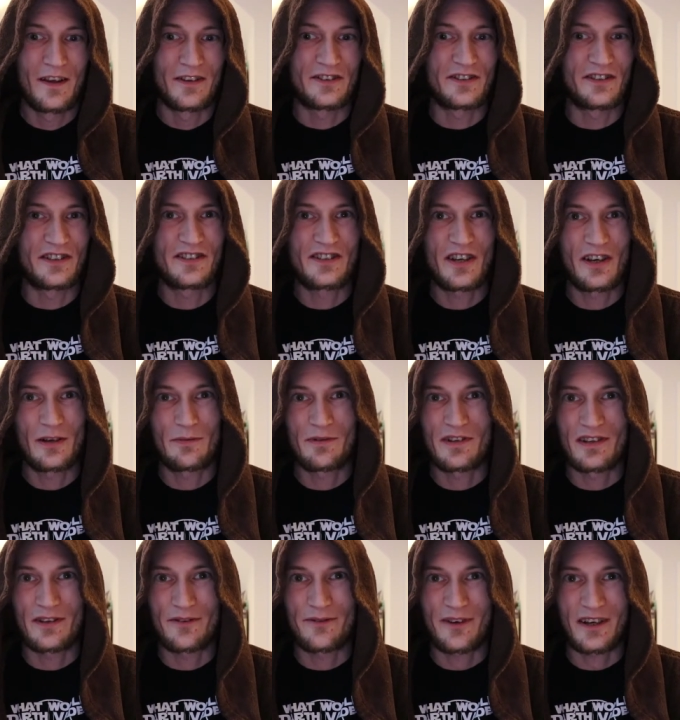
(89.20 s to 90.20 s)
to
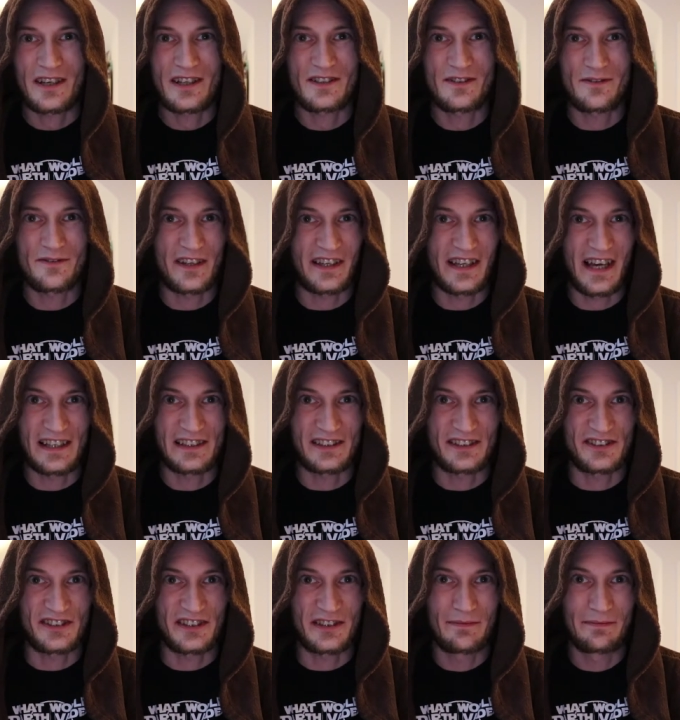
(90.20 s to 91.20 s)
determine the fate of the
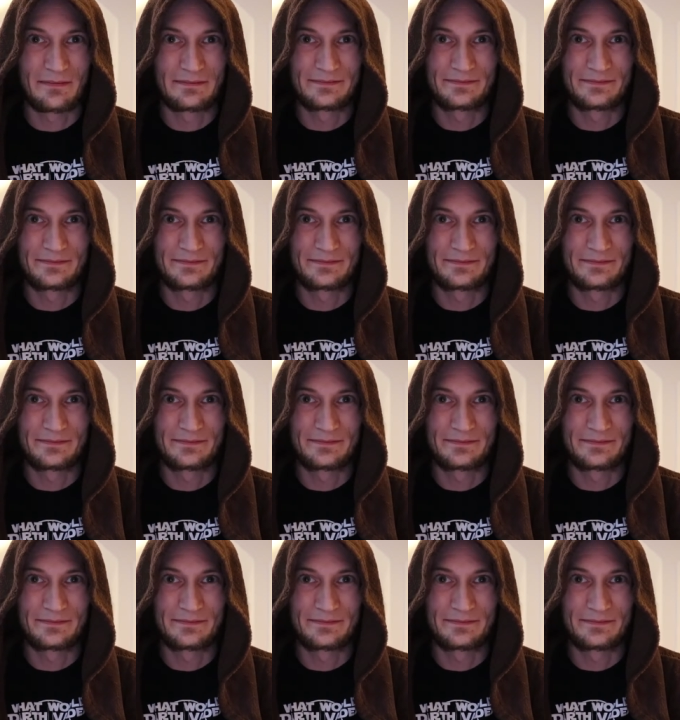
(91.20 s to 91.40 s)
galaxy.